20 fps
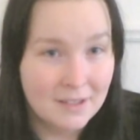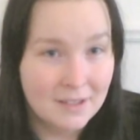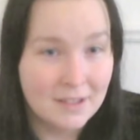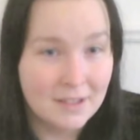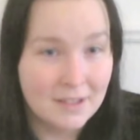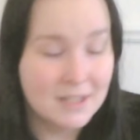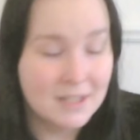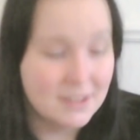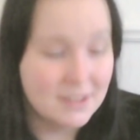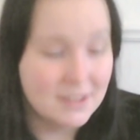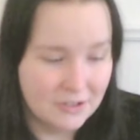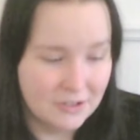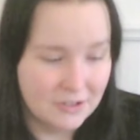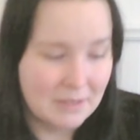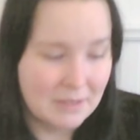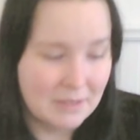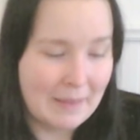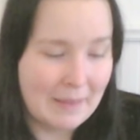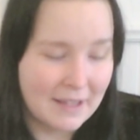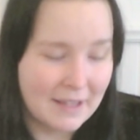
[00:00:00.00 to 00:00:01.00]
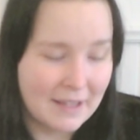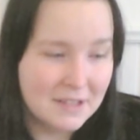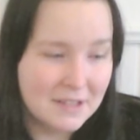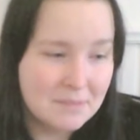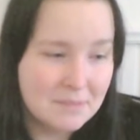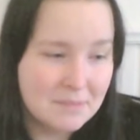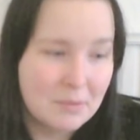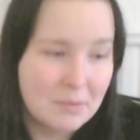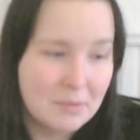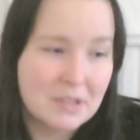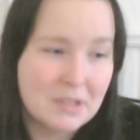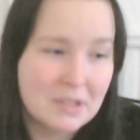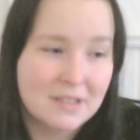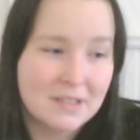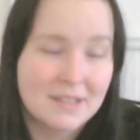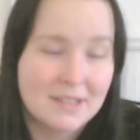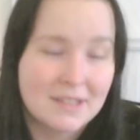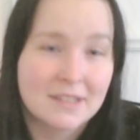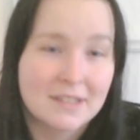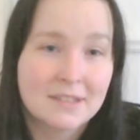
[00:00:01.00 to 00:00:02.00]
And it's not the blanket, but it
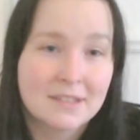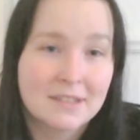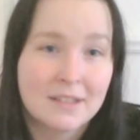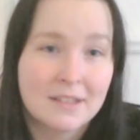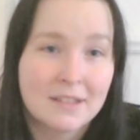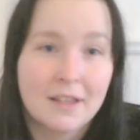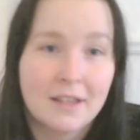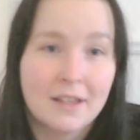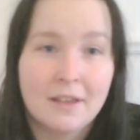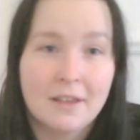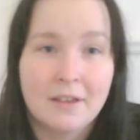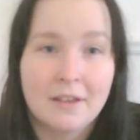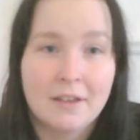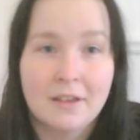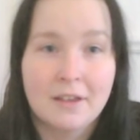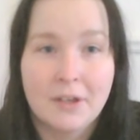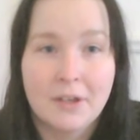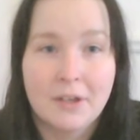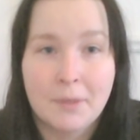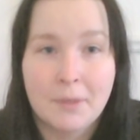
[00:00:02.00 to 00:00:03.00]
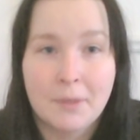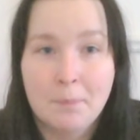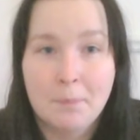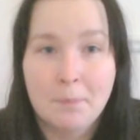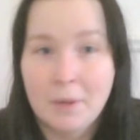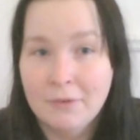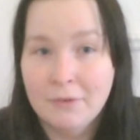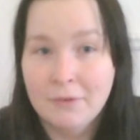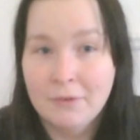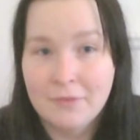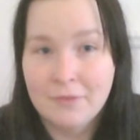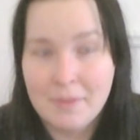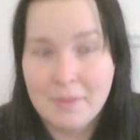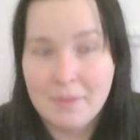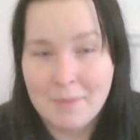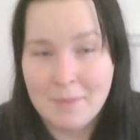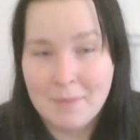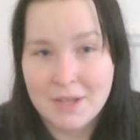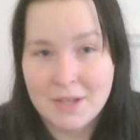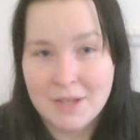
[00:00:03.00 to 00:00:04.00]
is a puff, the
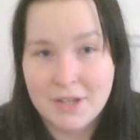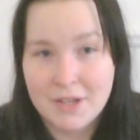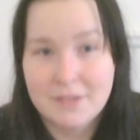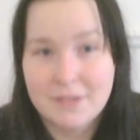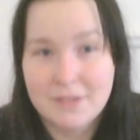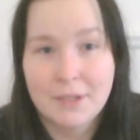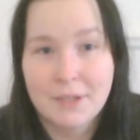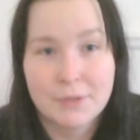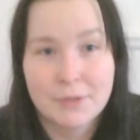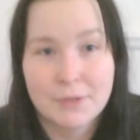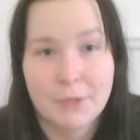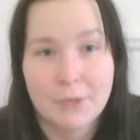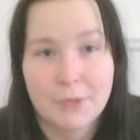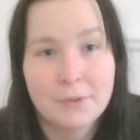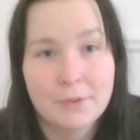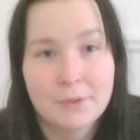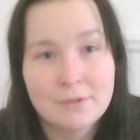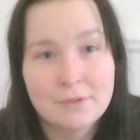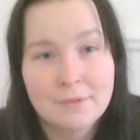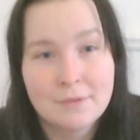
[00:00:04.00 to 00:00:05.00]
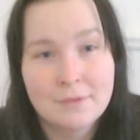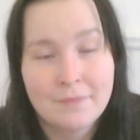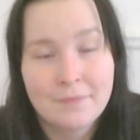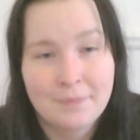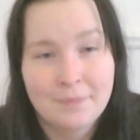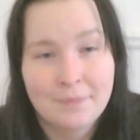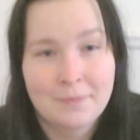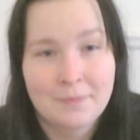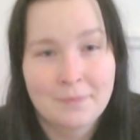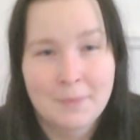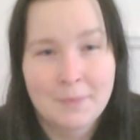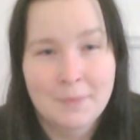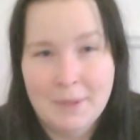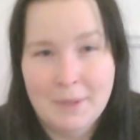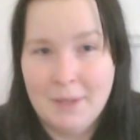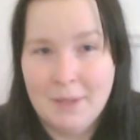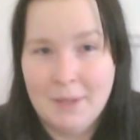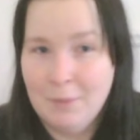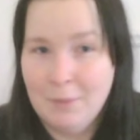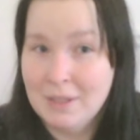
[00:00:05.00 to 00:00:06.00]
magic stegosaurus.
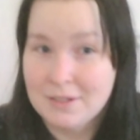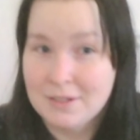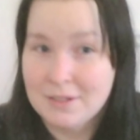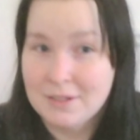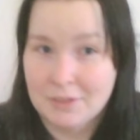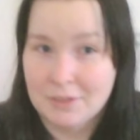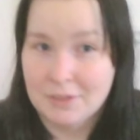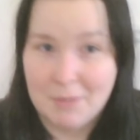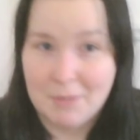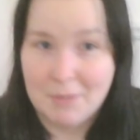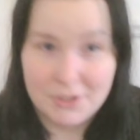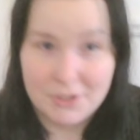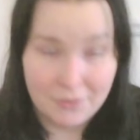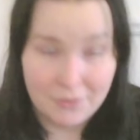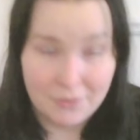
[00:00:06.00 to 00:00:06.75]
I will insert a picture